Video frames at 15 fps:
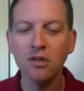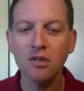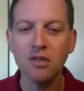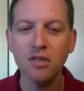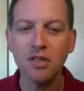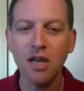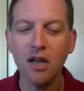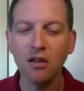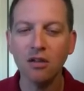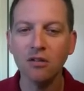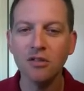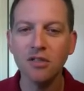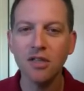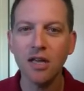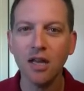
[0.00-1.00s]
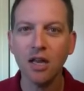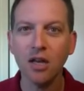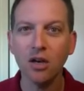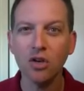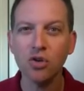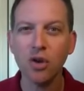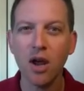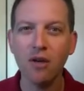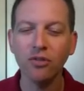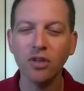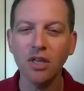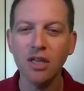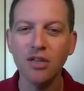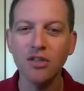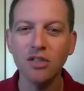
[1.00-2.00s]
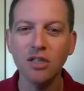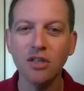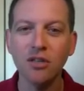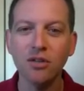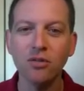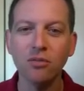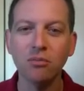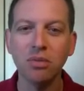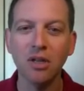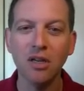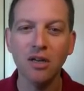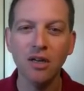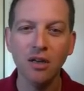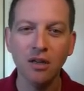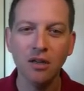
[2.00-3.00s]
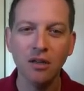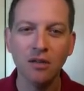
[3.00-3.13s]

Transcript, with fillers: cells that can travel easily through blood